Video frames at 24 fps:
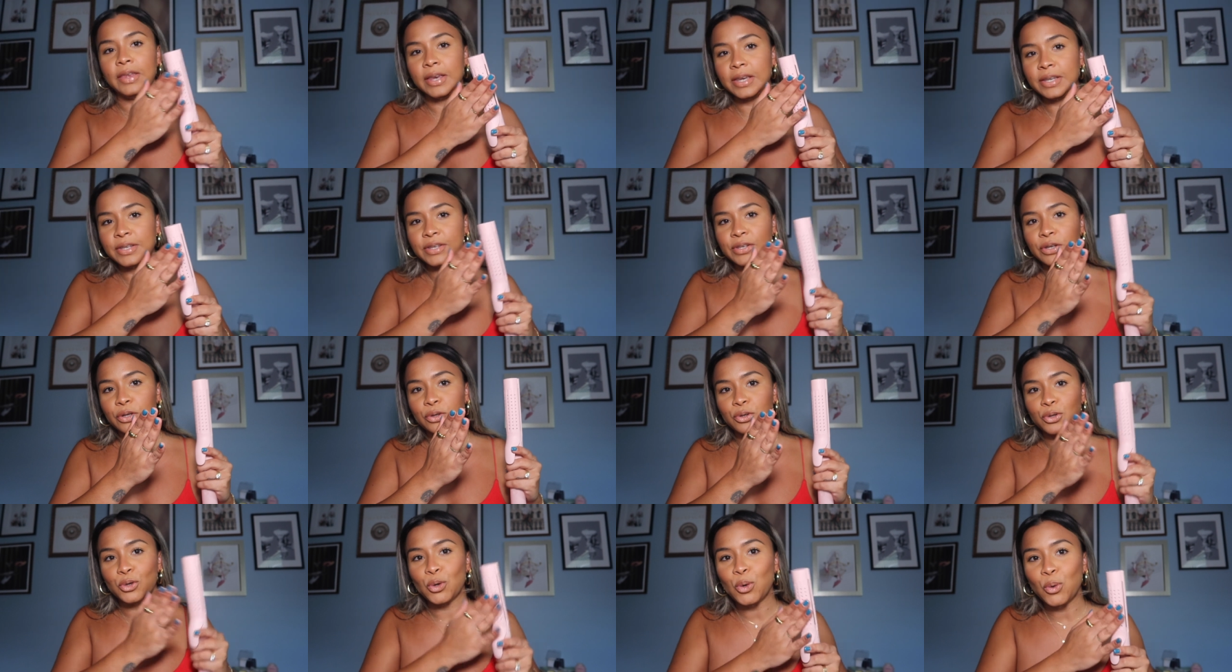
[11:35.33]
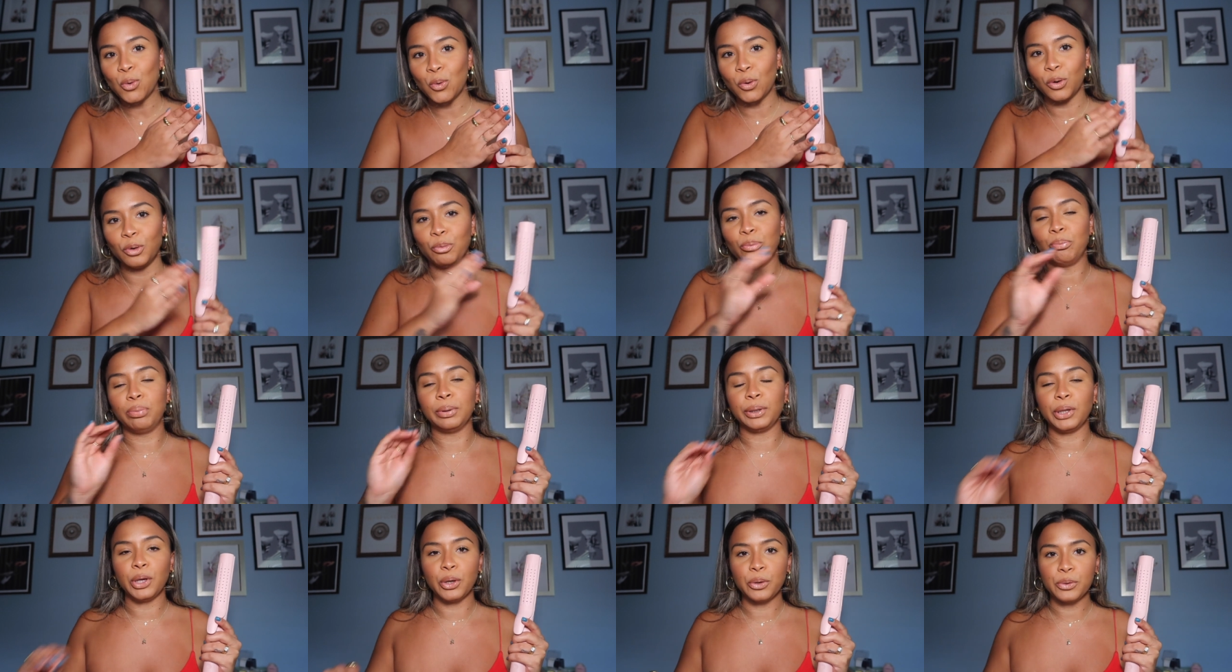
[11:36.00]
This tool
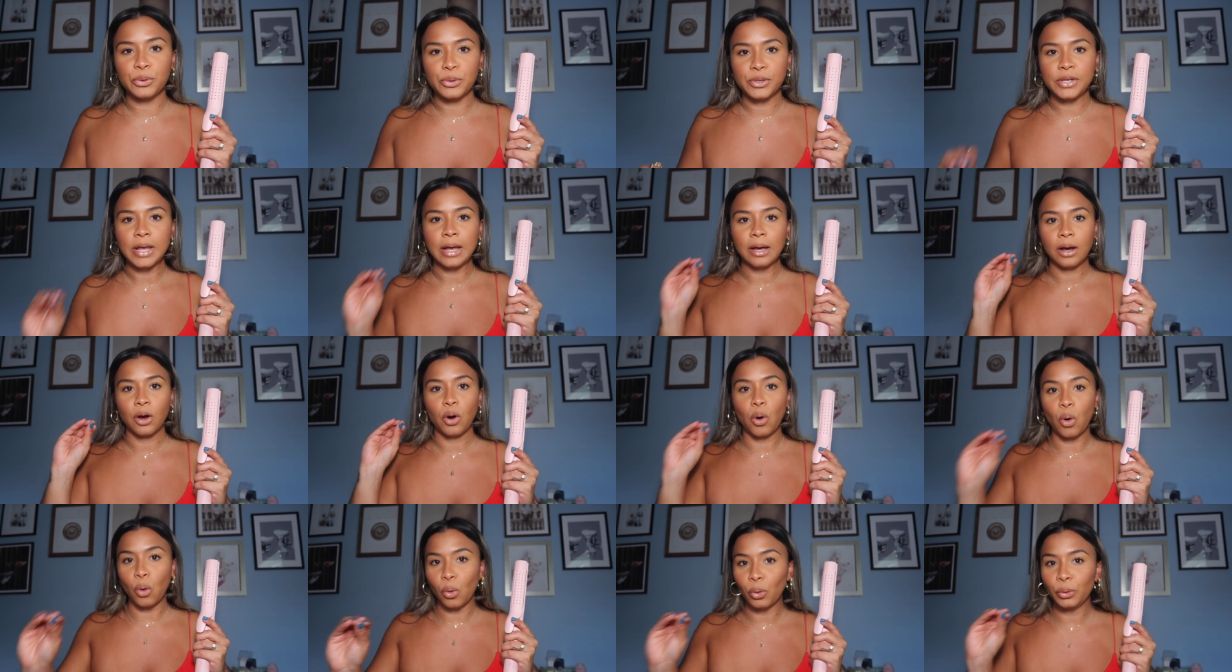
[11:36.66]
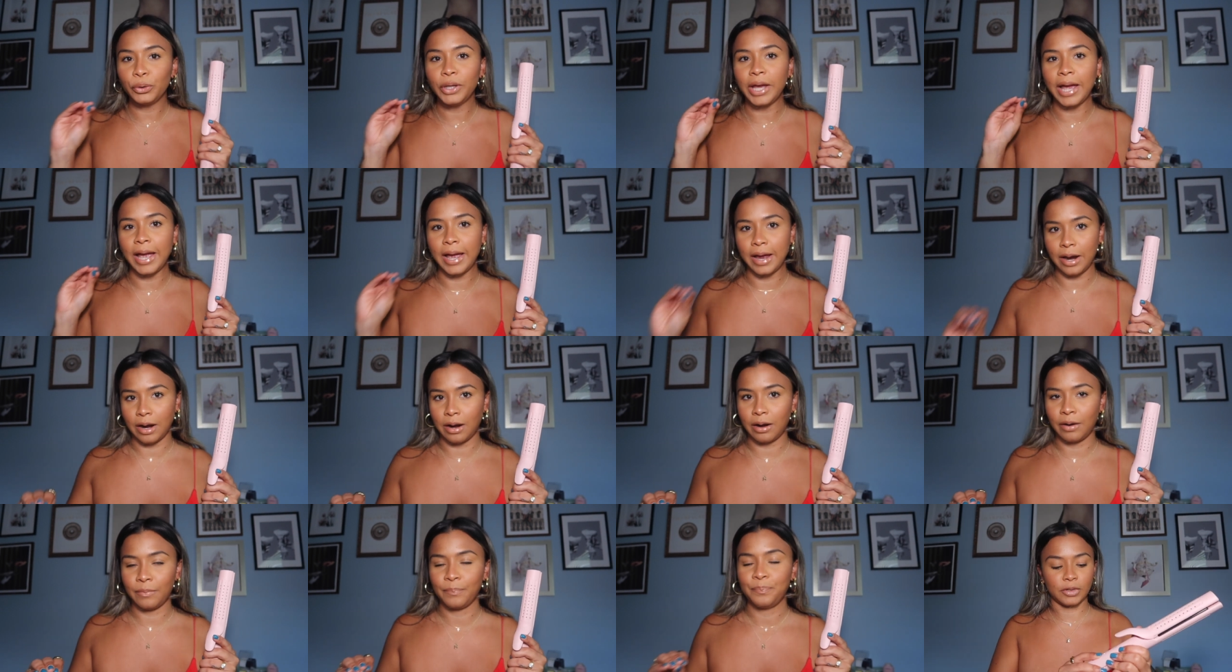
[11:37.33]
blows cold
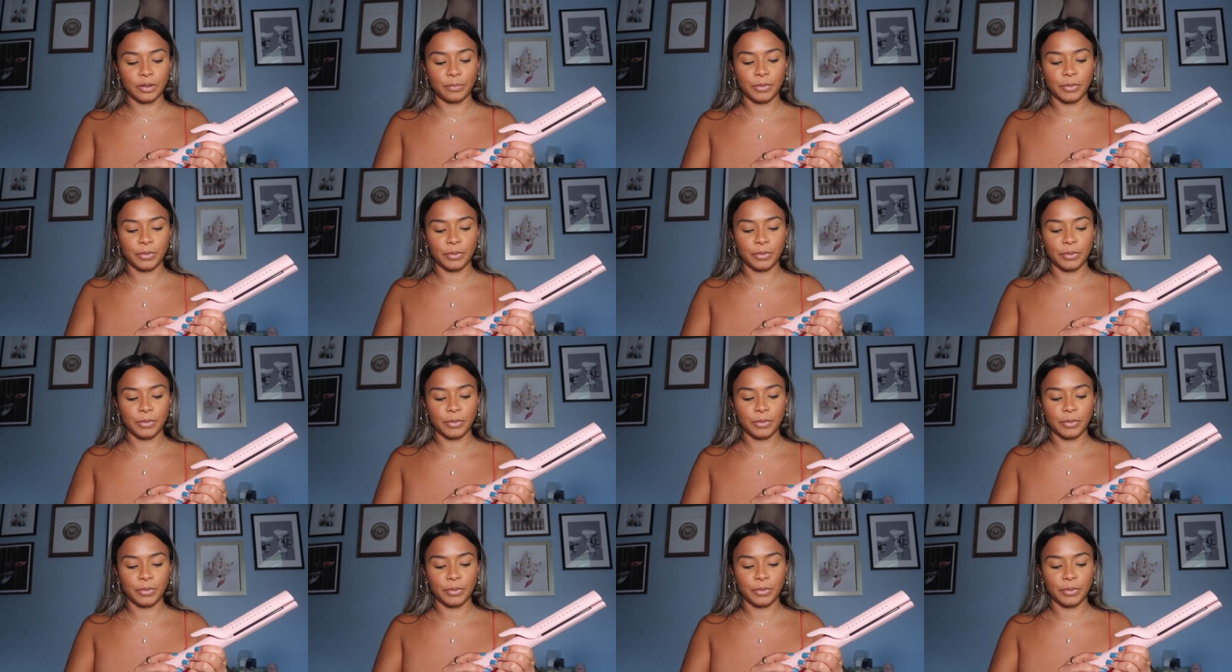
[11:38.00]
air.